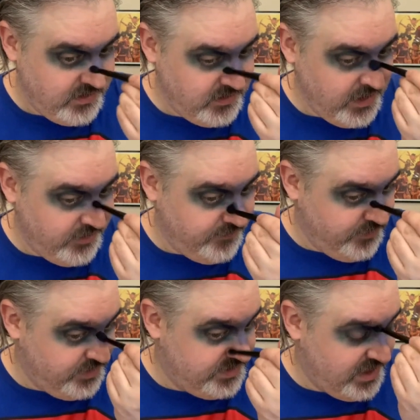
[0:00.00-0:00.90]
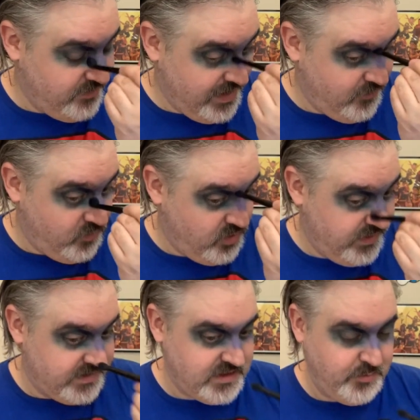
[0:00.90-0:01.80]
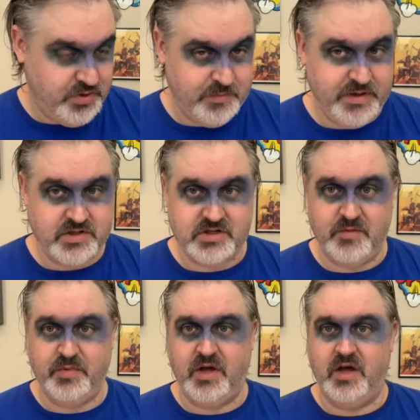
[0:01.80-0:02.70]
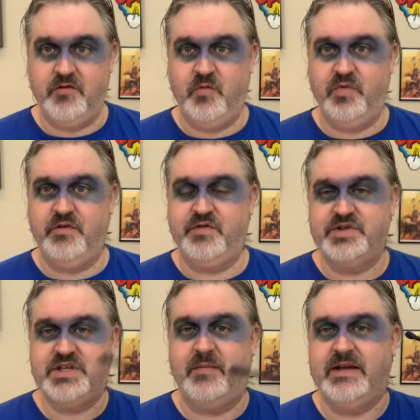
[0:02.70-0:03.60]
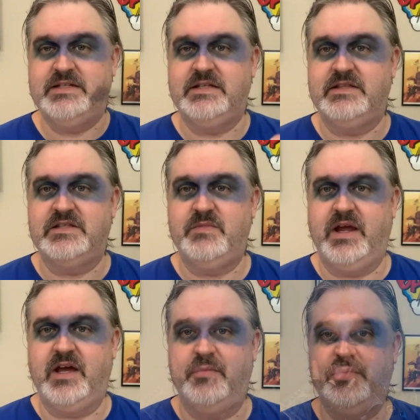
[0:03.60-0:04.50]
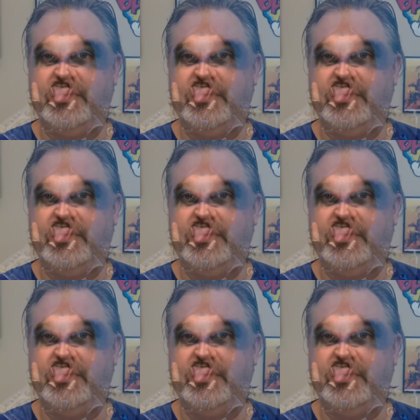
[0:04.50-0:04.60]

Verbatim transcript: Now, the first time I wore this, I'll put a picture up of the first time I did this makeup